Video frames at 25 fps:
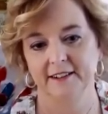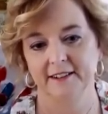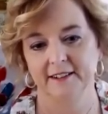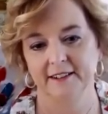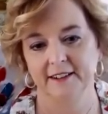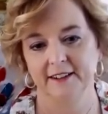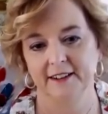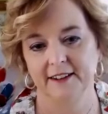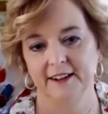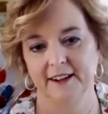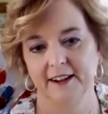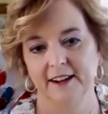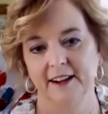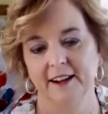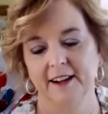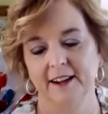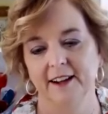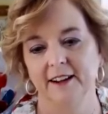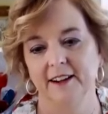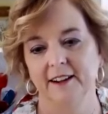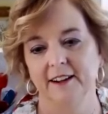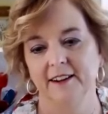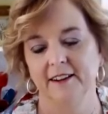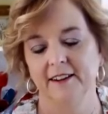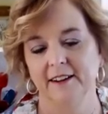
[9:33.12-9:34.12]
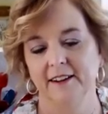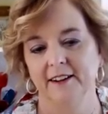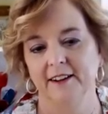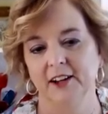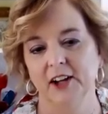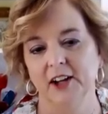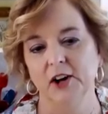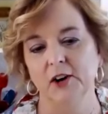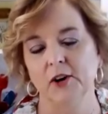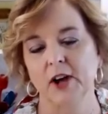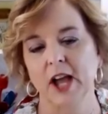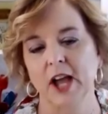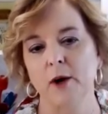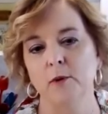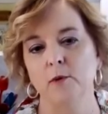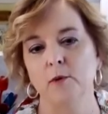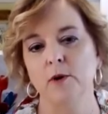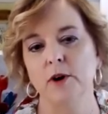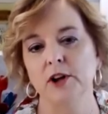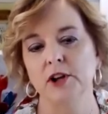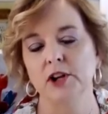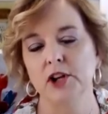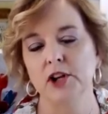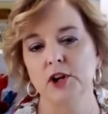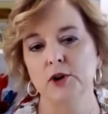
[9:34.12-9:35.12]
Oh yeah. Mm-hmm. Yeah. Okay.
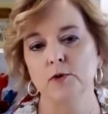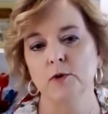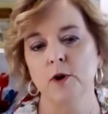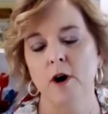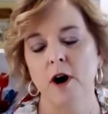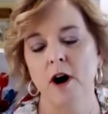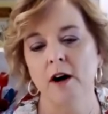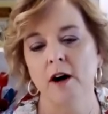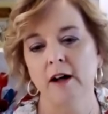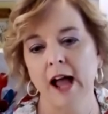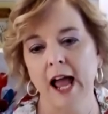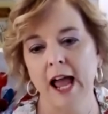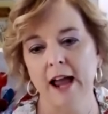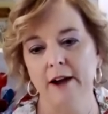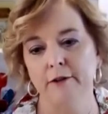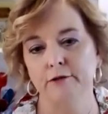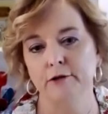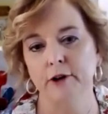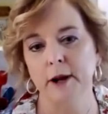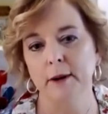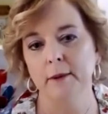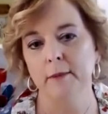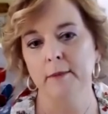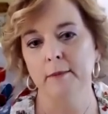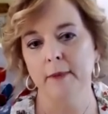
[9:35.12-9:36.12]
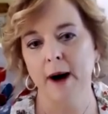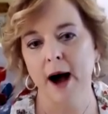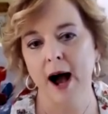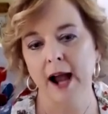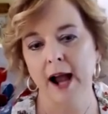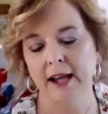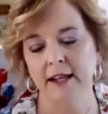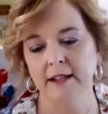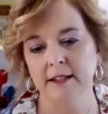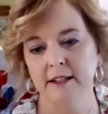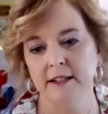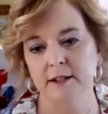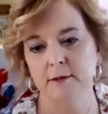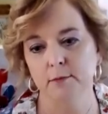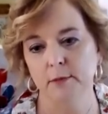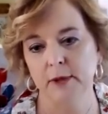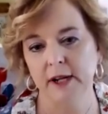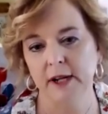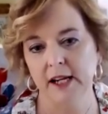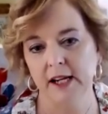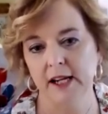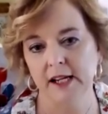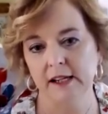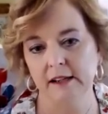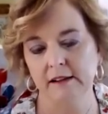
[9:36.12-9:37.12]
Well, you all have reminded
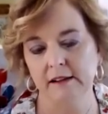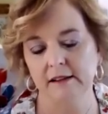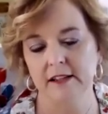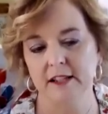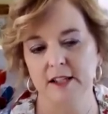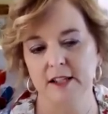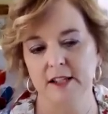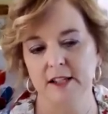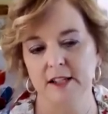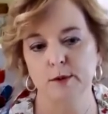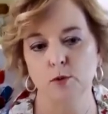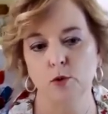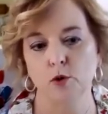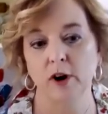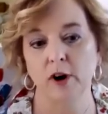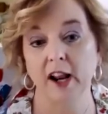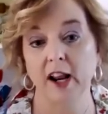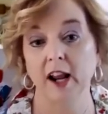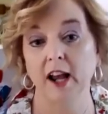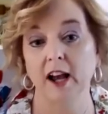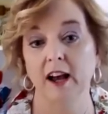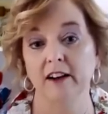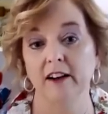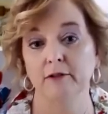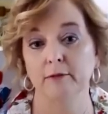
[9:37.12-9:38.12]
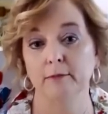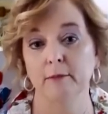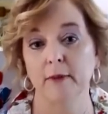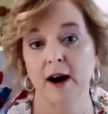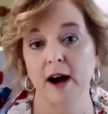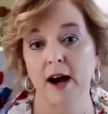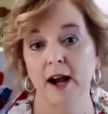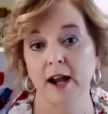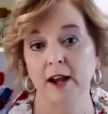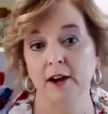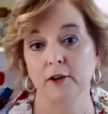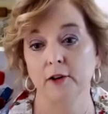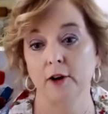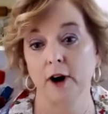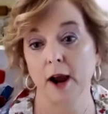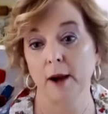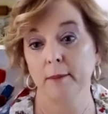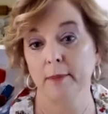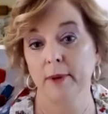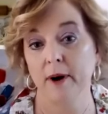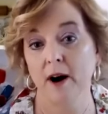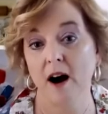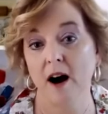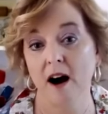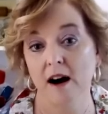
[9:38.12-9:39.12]
me this morning of my
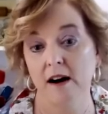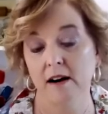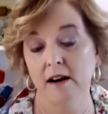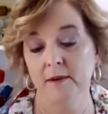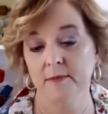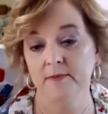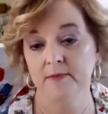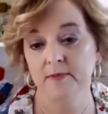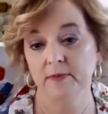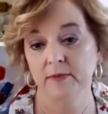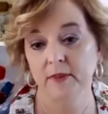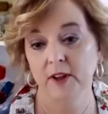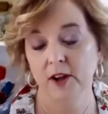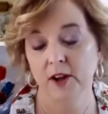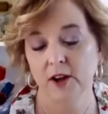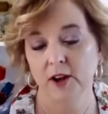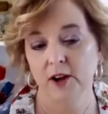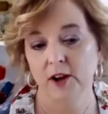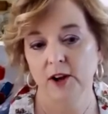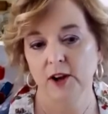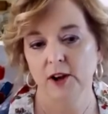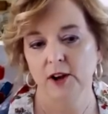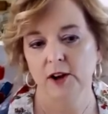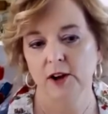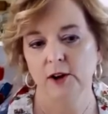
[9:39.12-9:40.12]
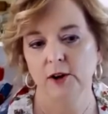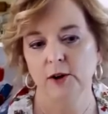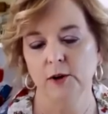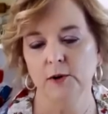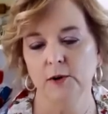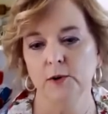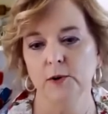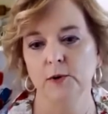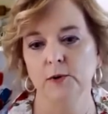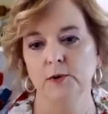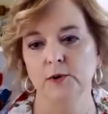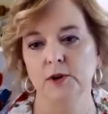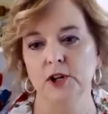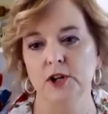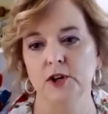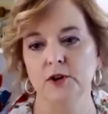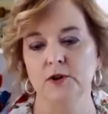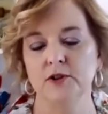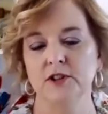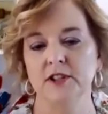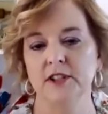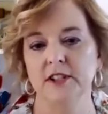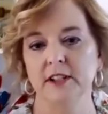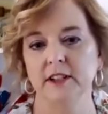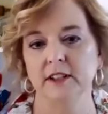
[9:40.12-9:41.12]
grandpa who
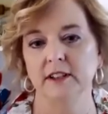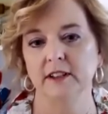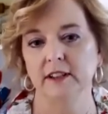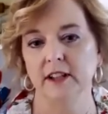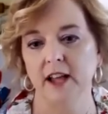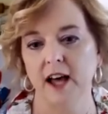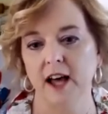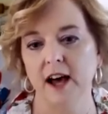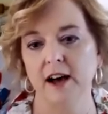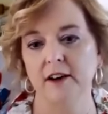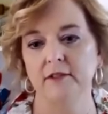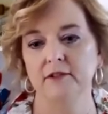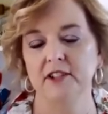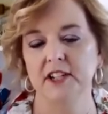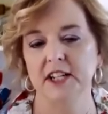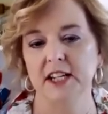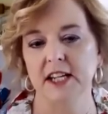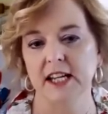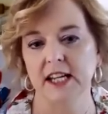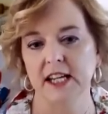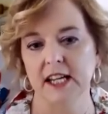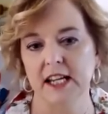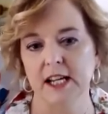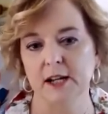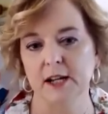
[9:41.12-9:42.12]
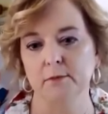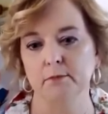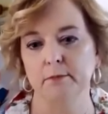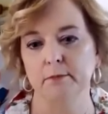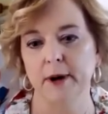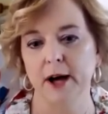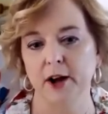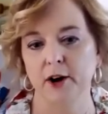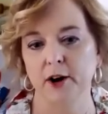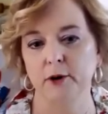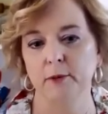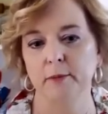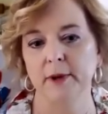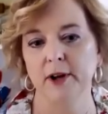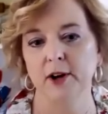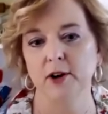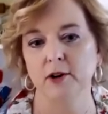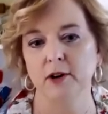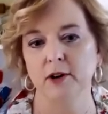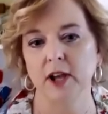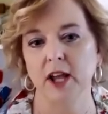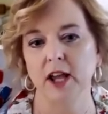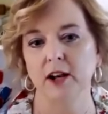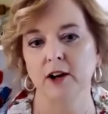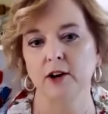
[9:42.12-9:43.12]
used to love to eat
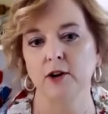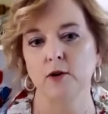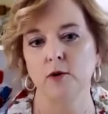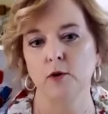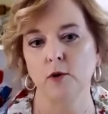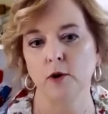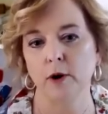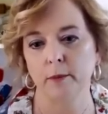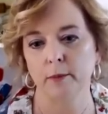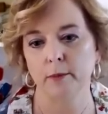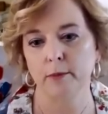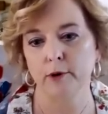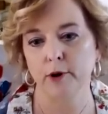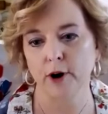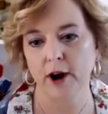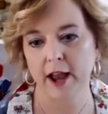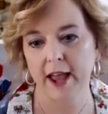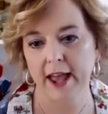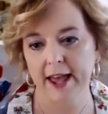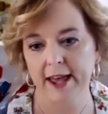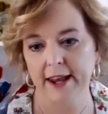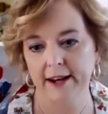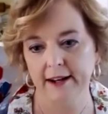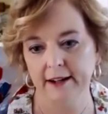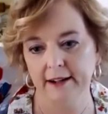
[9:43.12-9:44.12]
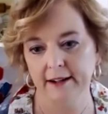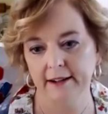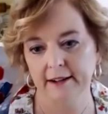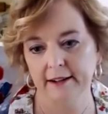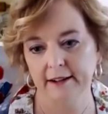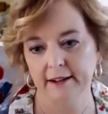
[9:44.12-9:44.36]
buttermilk and cornbread.